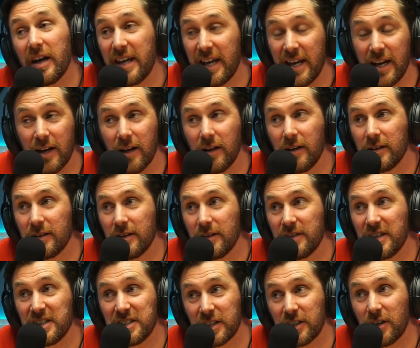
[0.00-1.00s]
That's here.
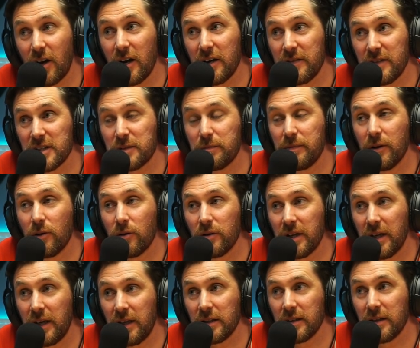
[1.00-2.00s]
Crazy, there's a guy in this
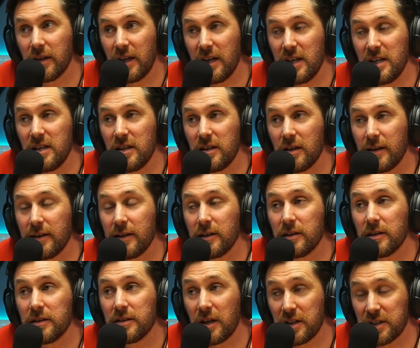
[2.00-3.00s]
building. He
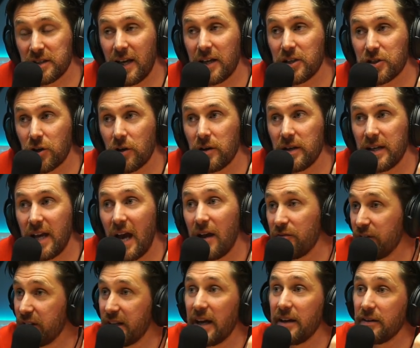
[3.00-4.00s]
does that journey
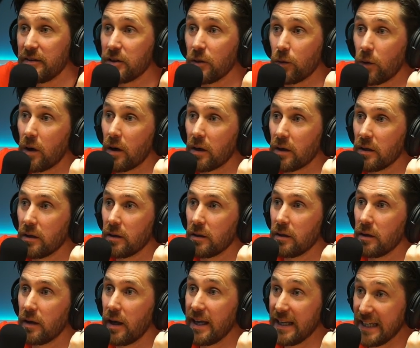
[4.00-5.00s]
every day to work.
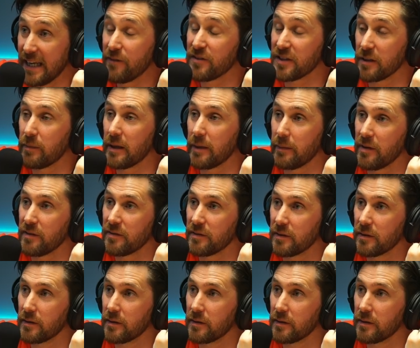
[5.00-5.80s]
Oh, he mate. lives in Plymouth.